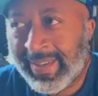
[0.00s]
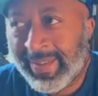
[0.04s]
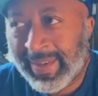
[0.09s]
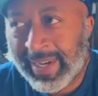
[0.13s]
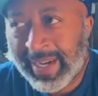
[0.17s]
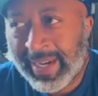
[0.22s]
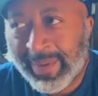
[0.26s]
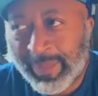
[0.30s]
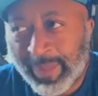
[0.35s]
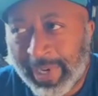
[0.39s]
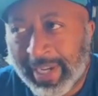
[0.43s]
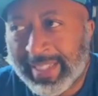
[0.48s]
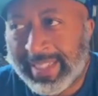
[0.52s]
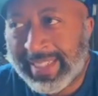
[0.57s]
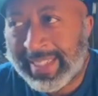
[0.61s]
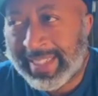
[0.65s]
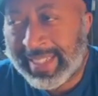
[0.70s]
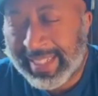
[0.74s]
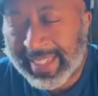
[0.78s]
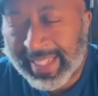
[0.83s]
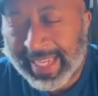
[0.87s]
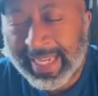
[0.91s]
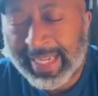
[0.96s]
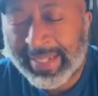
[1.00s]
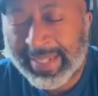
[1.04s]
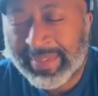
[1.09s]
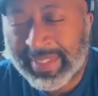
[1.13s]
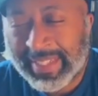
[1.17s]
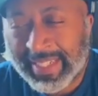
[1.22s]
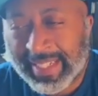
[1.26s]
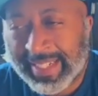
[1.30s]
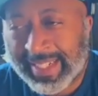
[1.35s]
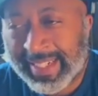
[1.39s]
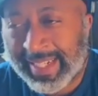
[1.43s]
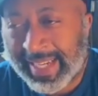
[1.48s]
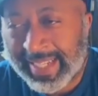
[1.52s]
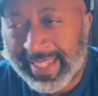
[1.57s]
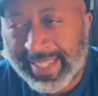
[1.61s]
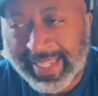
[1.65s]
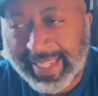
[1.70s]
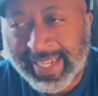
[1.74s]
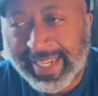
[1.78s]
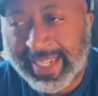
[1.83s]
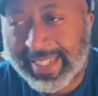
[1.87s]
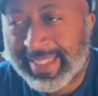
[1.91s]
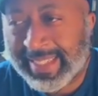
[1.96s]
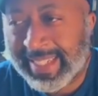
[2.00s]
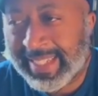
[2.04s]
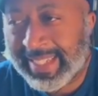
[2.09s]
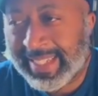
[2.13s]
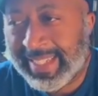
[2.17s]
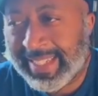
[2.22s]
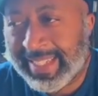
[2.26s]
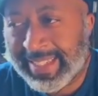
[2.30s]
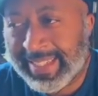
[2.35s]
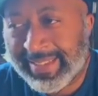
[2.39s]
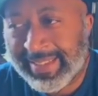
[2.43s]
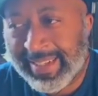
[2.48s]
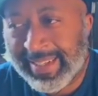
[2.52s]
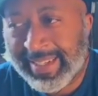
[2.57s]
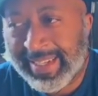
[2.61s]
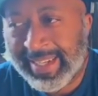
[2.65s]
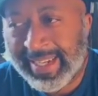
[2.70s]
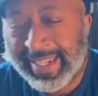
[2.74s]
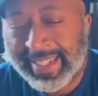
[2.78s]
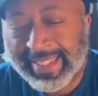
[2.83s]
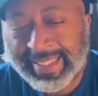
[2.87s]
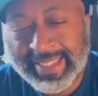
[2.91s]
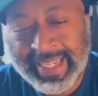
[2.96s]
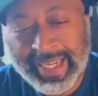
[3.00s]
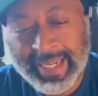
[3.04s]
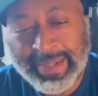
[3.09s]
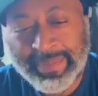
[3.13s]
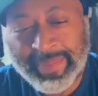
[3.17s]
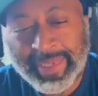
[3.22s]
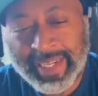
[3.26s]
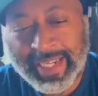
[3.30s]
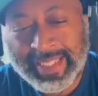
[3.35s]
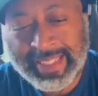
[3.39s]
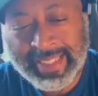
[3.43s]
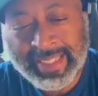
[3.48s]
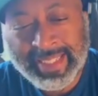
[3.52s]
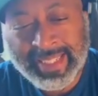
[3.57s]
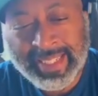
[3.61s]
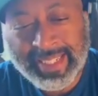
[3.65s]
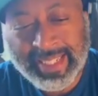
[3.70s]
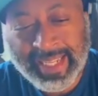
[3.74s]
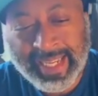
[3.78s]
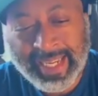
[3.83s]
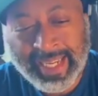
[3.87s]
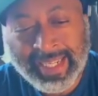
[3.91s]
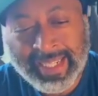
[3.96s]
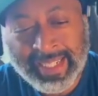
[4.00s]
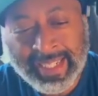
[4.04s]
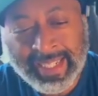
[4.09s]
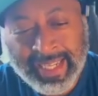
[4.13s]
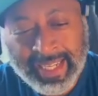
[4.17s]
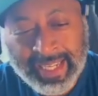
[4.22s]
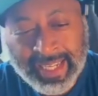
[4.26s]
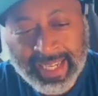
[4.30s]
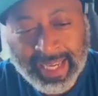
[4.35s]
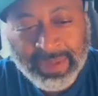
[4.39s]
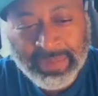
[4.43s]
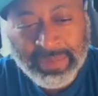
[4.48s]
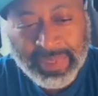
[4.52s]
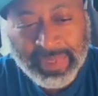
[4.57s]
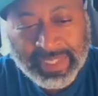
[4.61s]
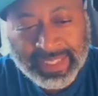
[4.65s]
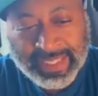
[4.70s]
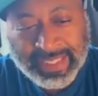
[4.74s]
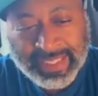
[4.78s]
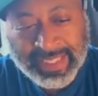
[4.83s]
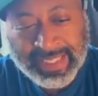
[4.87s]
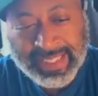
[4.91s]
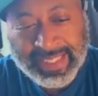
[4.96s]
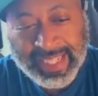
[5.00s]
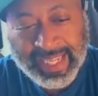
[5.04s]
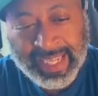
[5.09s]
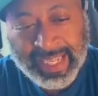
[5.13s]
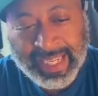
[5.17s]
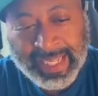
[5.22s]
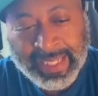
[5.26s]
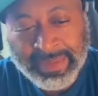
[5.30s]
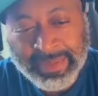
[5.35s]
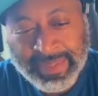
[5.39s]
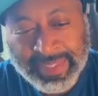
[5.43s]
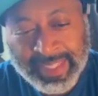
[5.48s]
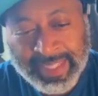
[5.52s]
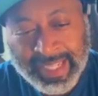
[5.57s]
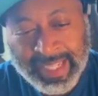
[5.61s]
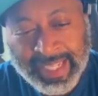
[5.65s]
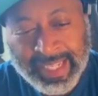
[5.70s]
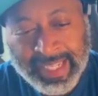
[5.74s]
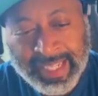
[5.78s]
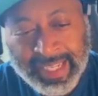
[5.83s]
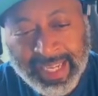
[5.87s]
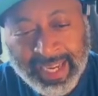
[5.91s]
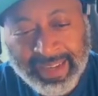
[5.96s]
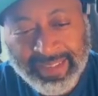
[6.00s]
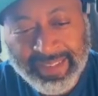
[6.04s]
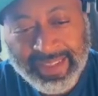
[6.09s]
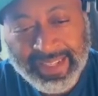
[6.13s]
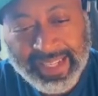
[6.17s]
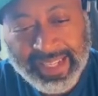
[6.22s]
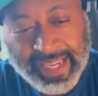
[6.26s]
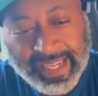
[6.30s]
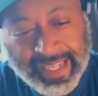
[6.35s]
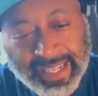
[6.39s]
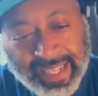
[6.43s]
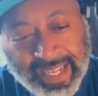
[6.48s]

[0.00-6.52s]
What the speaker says: when I'm watching the games here, and I think I said this on the last time, but I see like at Pistons games they have a lot of